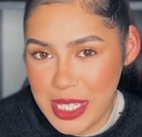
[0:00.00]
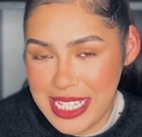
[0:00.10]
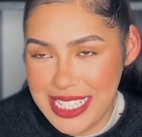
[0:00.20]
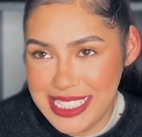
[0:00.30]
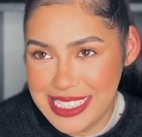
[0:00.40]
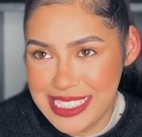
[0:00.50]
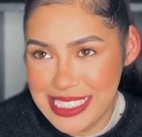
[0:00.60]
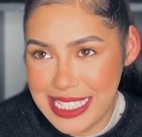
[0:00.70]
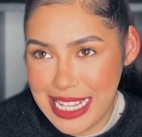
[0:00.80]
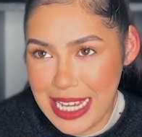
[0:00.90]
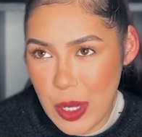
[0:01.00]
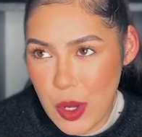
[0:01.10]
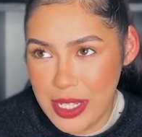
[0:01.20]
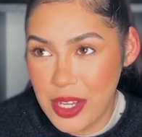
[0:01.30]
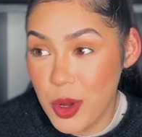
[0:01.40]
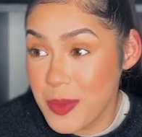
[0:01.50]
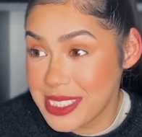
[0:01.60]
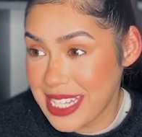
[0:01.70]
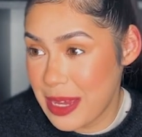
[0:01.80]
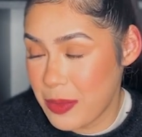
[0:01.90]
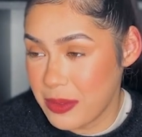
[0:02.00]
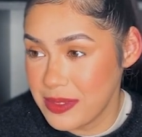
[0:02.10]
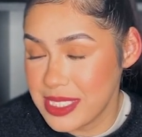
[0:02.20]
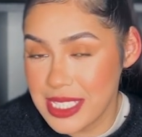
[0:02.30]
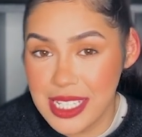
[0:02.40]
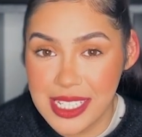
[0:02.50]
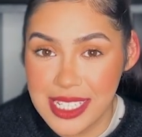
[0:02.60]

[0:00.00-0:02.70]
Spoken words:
He is almost 8 months.